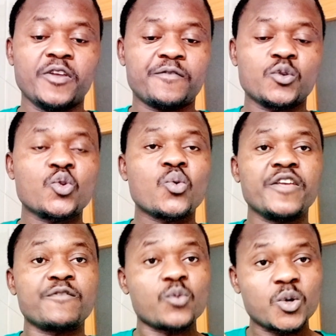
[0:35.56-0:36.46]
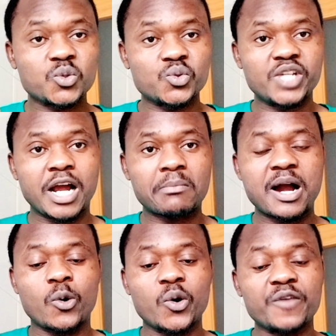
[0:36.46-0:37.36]
you want to
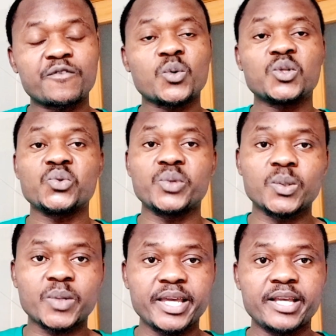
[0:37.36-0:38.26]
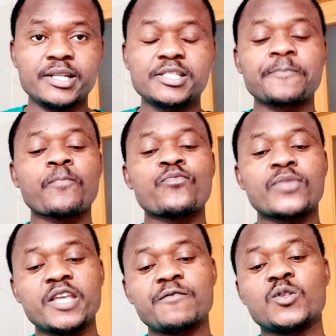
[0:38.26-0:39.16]
japa or if you want to relocate,
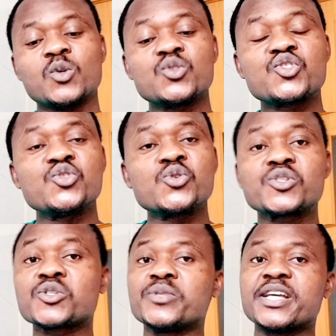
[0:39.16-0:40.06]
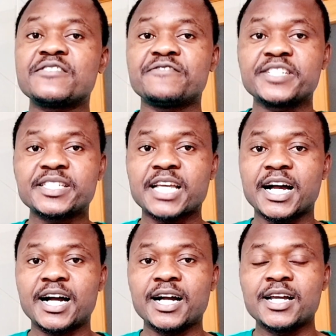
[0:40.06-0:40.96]
if you don't use student
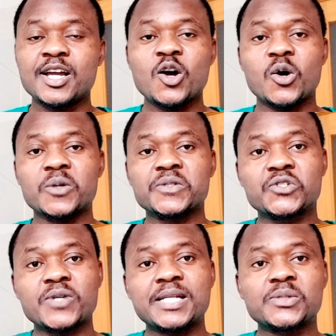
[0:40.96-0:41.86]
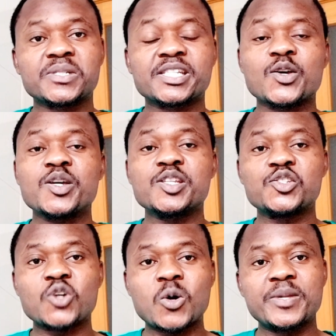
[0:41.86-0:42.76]
visa or you try to secure a
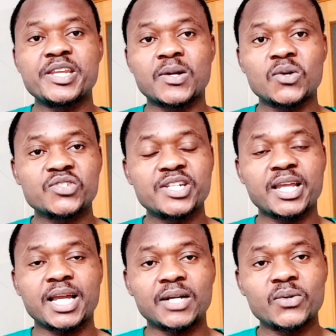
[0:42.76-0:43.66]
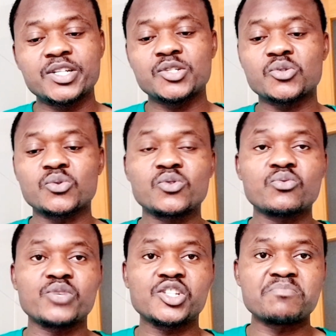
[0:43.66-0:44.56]
job in the country that you are going to,
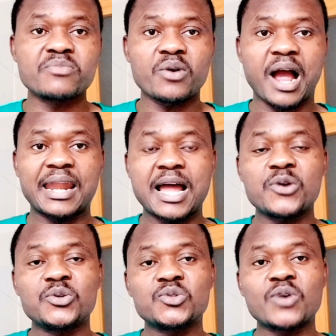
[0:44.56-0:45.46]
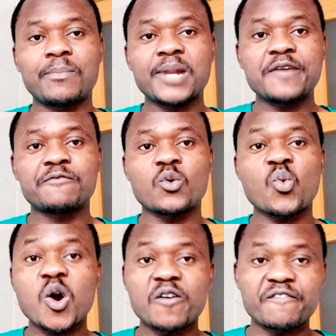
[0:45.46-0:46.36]
which allow you to apply for
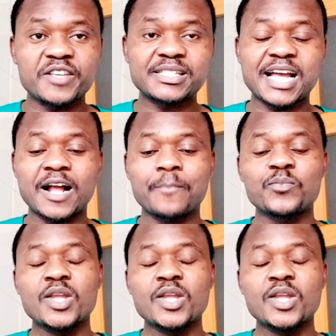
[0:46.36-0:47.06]
work visa,